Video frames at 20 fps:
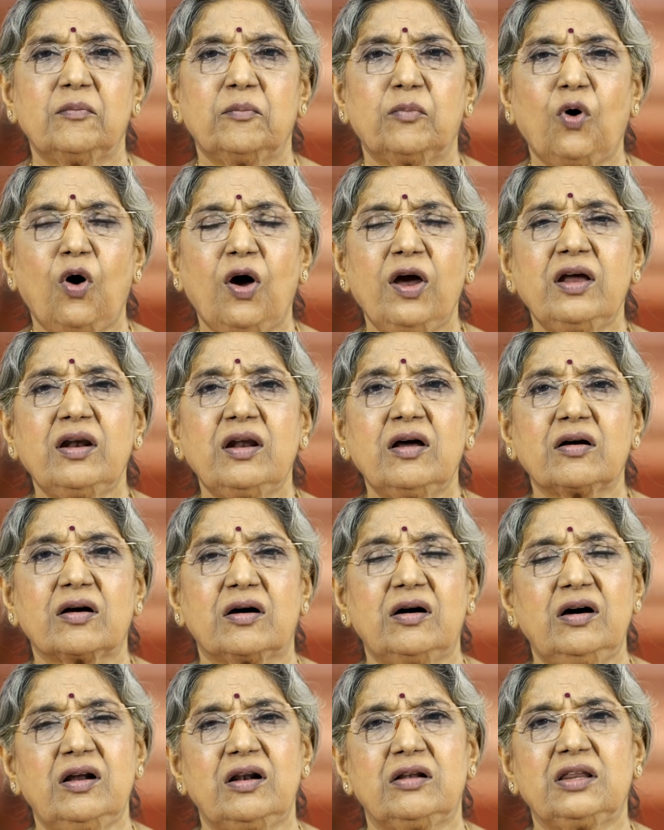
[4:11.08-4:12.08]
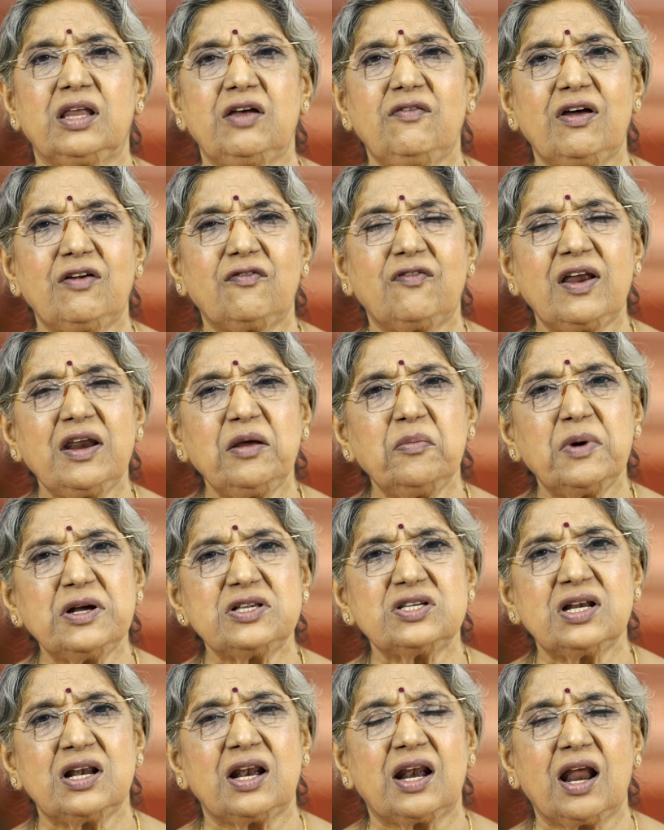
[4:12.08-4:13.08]
Boy and a girl, they were very
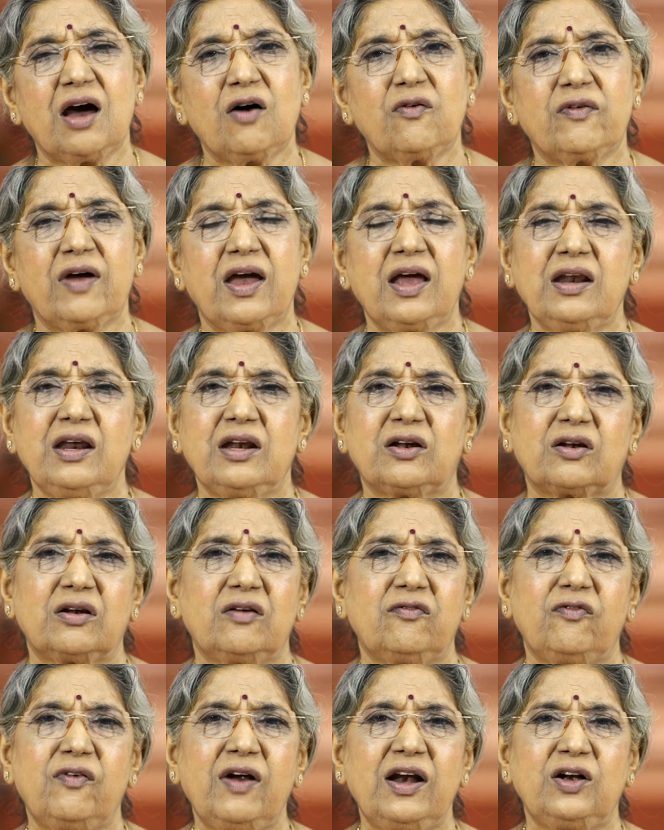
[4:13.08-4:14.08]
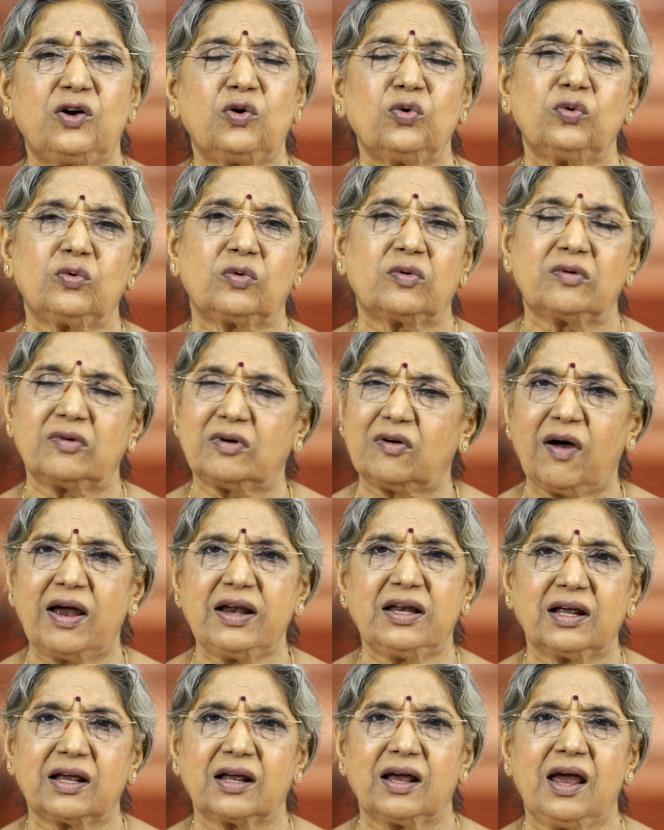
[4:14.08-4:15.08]
much in love, and it went to
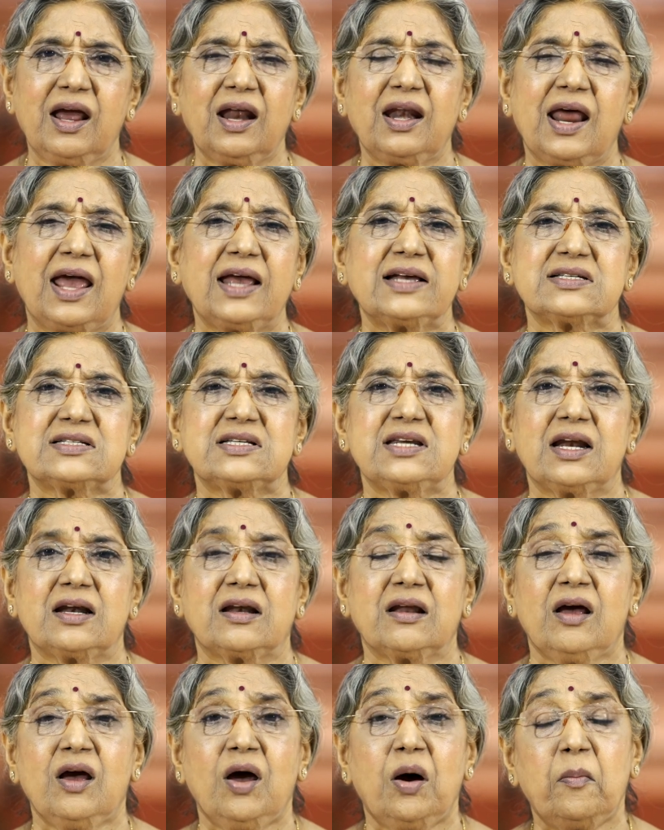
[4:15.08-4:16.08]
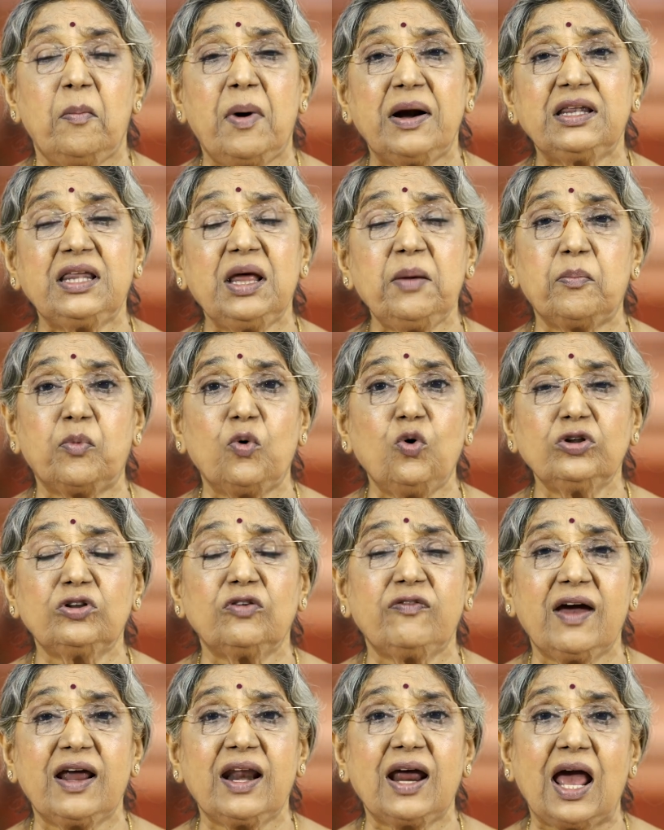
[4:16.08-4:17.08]
quite an extent. But they
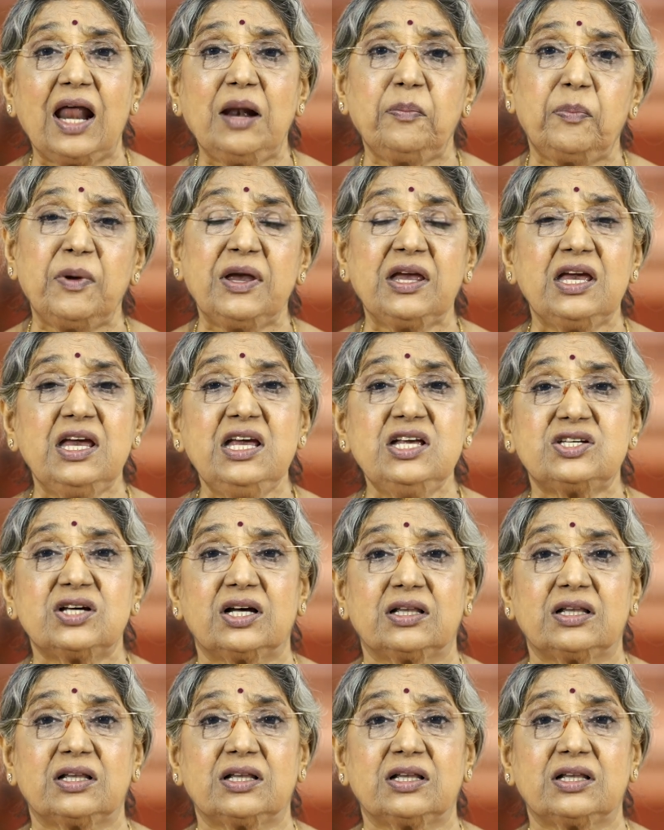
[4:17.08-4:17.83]
both were helping each